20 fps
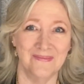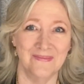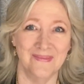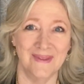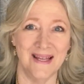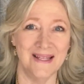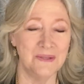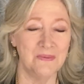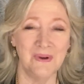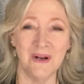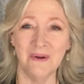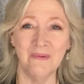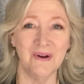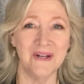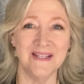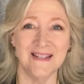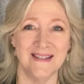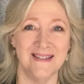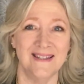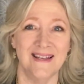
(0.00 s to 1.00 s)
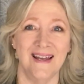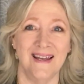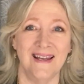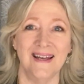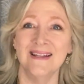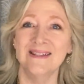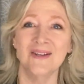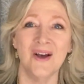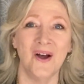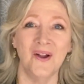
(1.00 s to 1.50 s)
That's what I want to say.
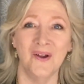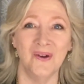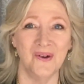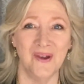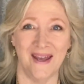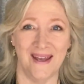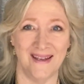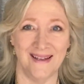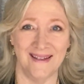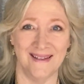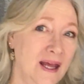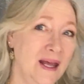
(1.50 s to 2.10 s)
It's all okay.